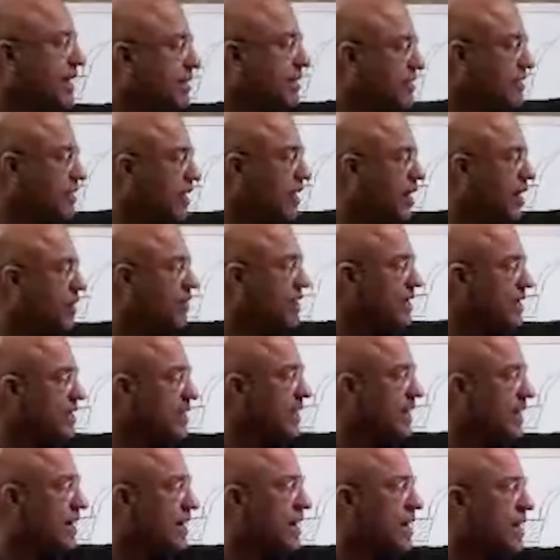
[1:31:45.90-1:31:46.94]
cutting our
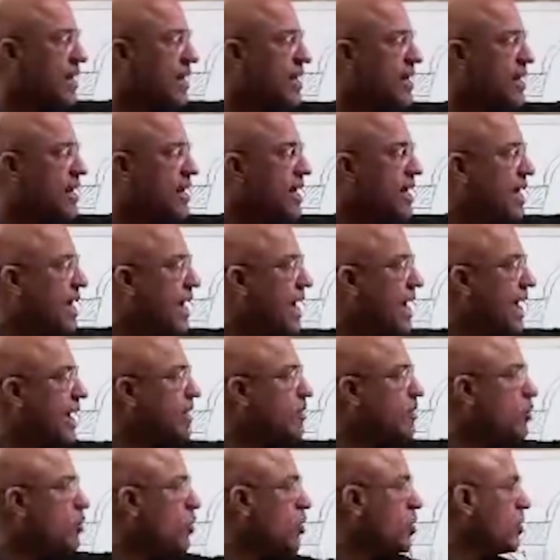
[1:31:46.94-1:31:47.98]
DNA
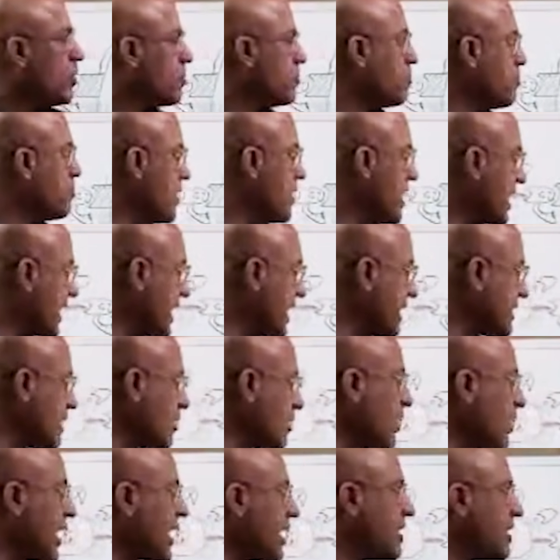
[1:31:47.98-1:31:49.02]
and making the
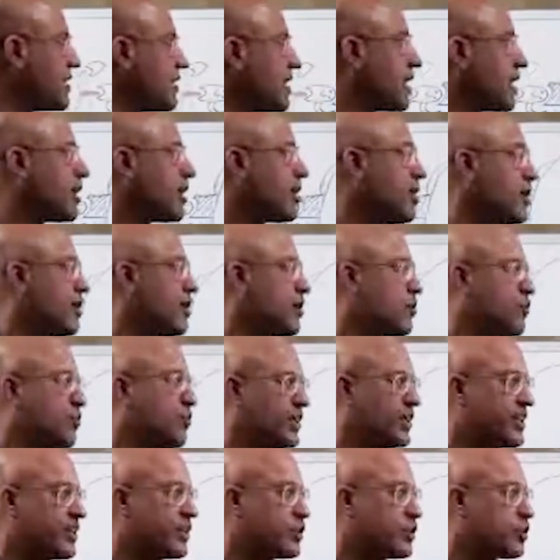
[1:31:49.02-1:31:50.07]
viral DNA
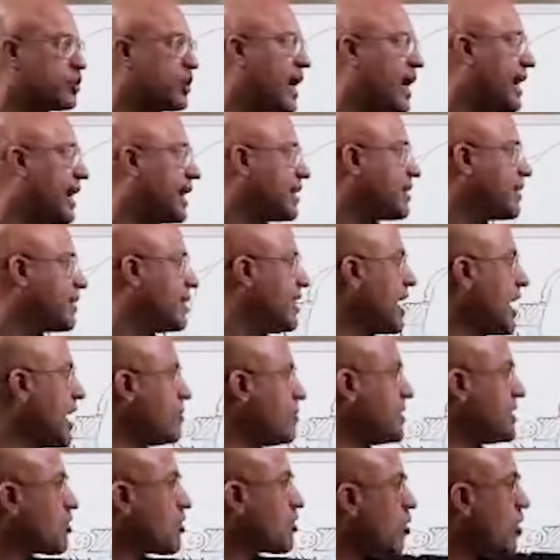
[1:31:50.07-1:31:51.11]
fit into that I
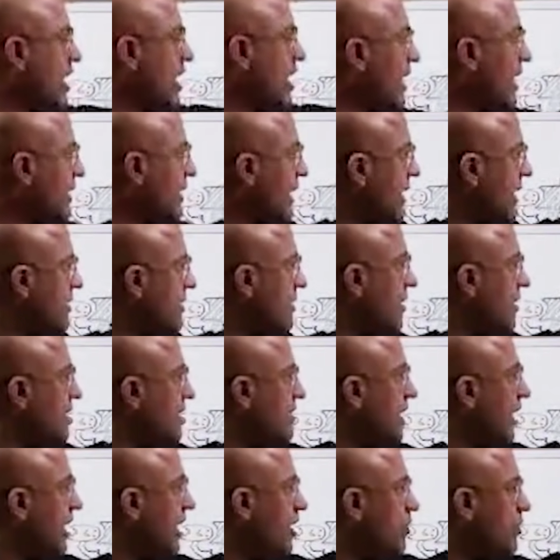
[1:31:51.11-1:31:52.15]
mean, it will cut and then
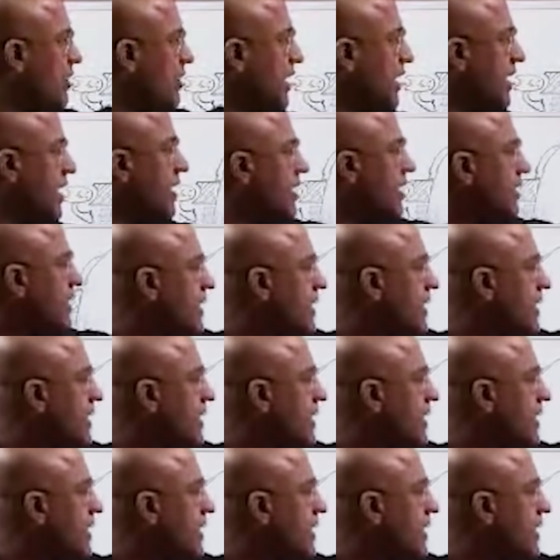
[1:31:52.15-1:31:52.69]
tie over here